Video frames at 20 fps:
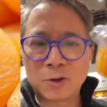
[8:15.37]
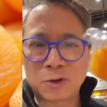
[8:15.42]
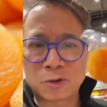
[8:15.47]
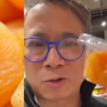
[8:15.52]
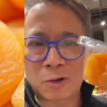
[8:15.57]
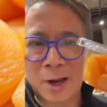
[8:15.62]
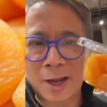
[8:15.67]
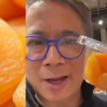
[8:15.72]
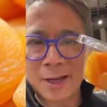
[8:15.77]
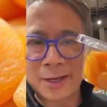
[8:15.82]

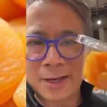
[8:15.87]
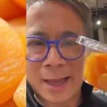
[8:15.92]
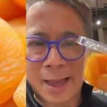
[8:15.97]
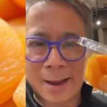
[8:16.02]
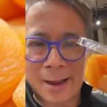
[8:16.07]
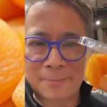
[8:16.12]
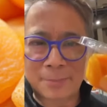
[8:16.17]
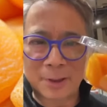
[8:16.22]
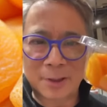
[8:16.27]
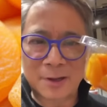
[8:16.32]
dried
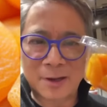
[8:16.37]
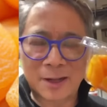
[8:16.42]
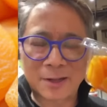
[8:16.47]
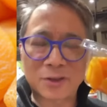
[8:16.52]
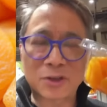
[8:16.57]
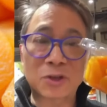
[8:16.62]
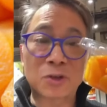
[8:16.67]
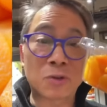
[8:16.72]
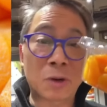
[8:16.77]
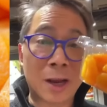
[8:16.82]

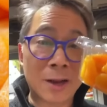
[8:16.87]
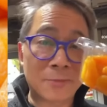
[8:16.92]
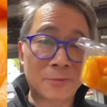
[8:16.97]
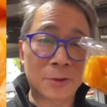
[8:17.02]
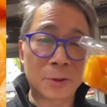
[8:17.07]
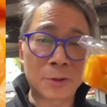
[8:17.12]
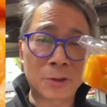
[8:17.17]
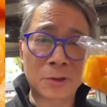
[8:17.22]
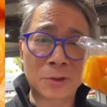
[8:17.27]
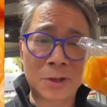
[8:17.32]
apricots. Dried
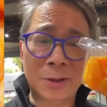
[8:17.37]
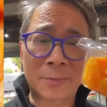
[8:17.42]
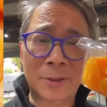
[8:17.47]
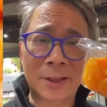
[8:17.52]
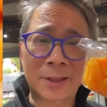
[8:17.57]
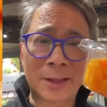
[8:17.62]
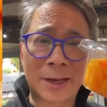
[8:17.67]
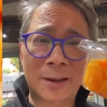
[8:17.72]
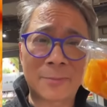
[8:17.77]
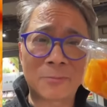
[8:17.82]
fruits are
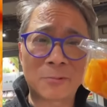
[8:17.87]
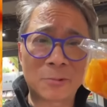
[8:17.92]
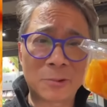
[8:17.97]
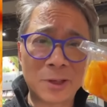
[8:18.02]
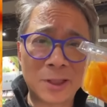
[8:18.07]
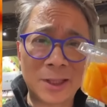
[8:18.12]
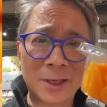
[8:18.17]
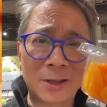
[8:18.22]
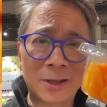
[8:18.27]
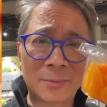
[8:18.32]
something that I'm
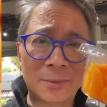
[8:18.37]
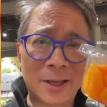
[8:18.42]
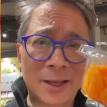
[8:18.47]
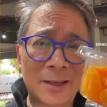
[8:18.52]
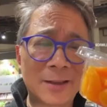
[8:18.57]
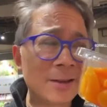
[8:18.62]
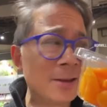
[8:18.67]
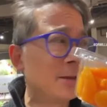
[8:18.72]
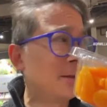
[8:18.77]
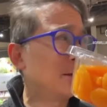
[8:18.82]
really going to
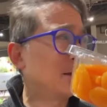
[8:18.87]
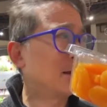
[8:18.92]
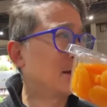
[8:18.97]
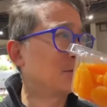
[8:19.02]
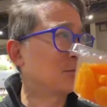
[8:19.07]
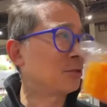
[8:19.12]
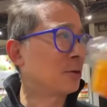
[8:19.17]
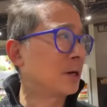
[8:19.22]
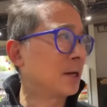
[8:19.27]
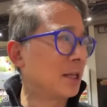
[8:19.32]
be
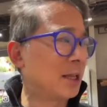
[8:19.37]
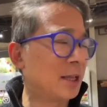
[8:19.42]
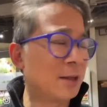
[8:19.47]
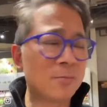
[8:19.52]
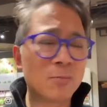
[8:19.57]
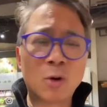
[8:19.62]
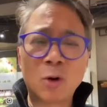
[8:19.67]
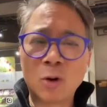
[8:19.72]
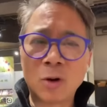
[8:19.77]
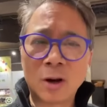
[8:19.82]
uh, trying to
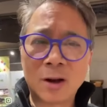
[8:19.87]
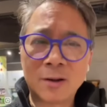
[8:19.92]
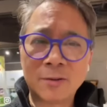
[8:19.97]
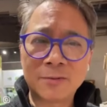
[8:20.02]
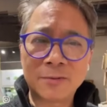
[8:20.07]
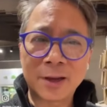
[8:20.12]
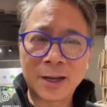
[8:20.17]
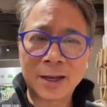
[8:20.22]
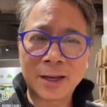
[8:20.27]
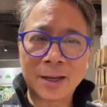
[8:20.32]
eat more of
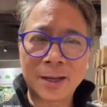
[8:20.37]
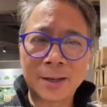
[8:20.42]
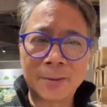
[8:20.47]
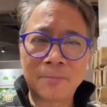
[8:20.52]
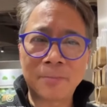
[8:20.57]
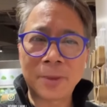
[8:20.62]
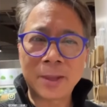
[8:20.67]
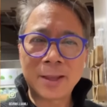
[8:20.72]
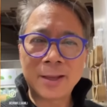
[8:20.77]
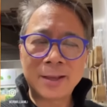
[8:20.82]

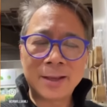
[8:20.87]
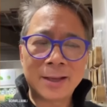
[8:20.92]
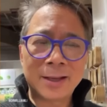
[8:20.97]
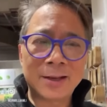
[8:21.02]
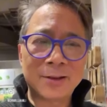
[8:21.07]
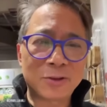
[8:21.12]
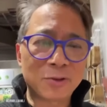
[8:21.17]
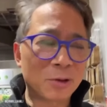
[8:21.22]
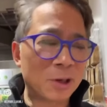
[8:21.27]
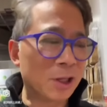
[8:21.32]
um,
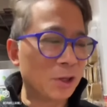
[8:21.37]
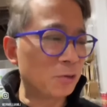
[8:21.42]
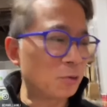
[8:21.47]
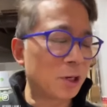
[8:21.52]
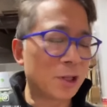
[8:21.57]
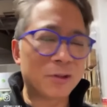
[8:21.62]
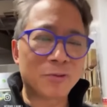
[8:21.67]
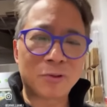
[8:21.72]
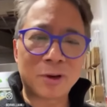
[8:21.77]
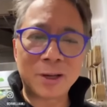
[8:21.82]
in
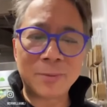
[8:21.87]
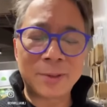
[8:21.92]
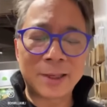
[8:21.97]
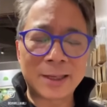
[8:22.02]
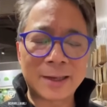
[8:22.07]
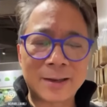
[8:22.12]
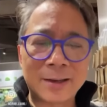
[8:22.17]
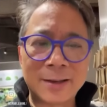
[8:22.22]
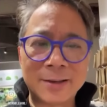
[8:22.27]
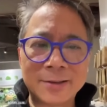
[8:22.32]
2023
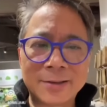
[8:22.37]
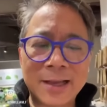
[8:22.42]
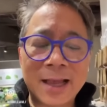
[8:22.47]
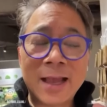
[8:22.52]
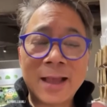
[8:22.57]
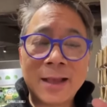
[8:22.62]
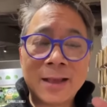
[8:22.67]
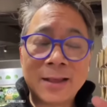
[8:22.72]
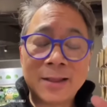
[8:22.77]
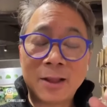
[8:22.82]
because
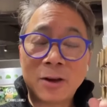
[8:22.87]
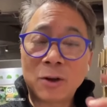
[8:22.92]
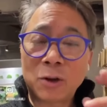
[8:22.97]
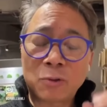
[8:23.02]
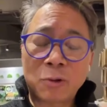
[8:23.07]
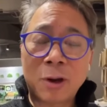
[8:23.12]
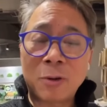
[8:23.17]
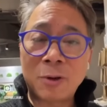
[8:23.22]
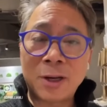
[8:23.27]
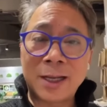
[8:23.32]
they're a
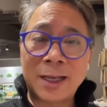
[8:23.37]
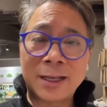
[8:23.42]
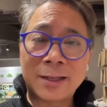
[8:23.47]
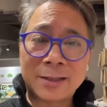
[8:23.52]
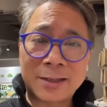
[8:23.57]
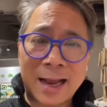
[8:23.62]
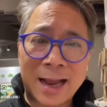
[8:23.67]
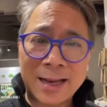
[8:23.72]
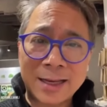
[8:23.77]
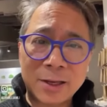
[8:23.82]
great way to get
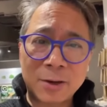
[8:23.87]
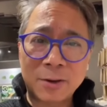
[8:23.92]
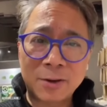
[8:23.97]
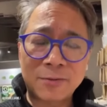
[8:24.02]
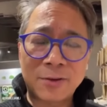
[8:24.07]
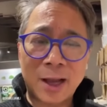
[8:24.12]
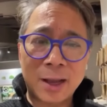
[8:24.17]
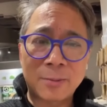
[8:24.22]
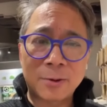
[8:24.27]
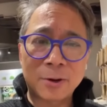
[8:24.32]
dietary
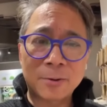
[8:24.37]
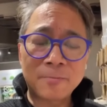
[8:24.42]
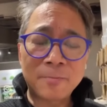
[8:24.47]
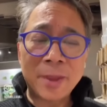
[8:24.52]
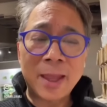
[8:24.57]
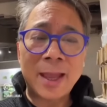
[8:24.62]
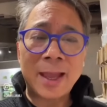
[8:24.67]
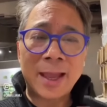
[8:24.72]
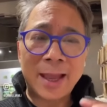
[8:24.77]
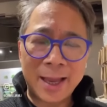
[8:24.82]
fiber
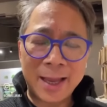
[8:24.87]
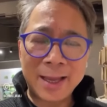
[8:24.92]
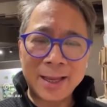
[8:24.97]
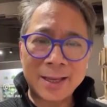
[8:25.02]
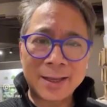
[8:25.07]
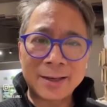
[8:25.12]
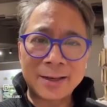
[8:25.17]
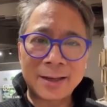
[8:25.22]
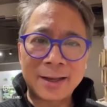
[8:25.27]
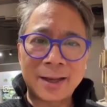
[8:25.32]

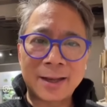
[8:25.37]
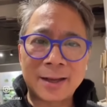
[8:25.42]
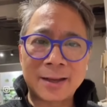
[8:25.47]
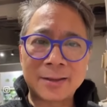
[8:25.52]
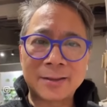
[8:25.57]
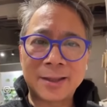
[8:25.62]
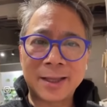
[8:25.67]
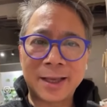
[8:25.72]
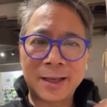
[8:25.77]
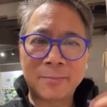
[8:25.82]
and
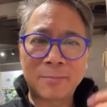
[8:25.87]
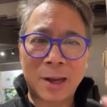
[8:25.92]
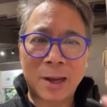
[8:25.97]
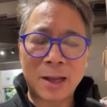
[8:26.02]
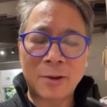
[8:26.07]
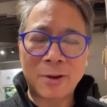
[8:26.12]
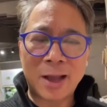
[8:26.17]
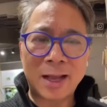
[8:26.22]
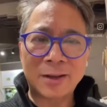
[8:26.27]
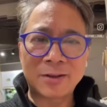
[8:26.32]
uh, the
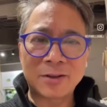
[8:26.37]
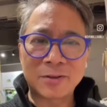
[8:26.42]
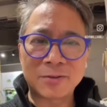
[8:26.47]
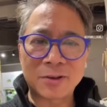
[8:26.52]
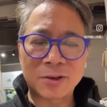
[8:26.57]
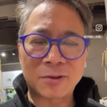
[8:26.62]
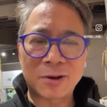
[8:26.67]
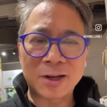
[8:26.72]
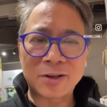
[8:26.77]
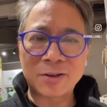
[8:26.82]

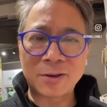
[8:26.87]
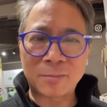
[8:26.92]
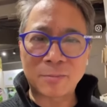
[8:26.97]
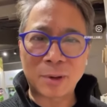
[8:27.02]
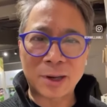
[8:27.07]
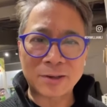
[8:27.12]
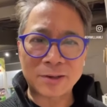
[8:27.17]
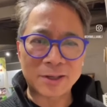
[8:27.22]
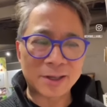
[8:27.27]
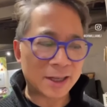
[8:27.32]
bioactives that are actually
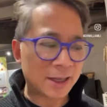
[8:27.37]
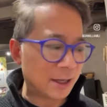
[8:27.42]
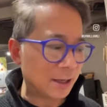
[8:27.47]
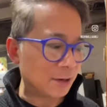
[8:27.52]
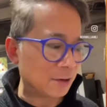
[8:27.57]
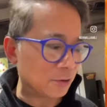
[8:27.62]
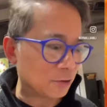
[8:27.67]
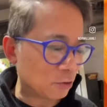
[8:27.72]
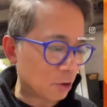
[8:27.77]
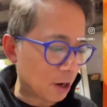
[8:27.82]
present
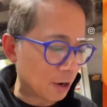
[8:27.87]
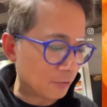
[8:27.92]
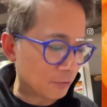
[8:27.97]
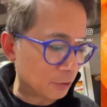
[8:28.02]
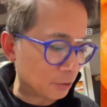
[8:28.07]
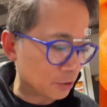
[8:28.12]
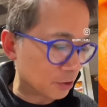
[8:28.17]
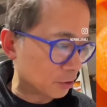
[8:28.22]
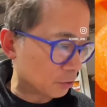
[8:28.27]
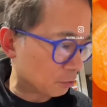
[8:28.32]
in dried
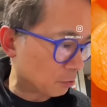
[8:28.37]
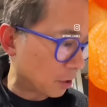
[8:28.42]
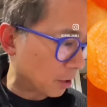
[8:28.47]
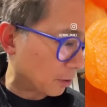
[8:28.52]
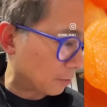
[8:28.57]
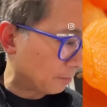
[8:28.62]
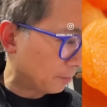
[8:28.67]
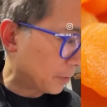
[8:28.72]
fruits as well.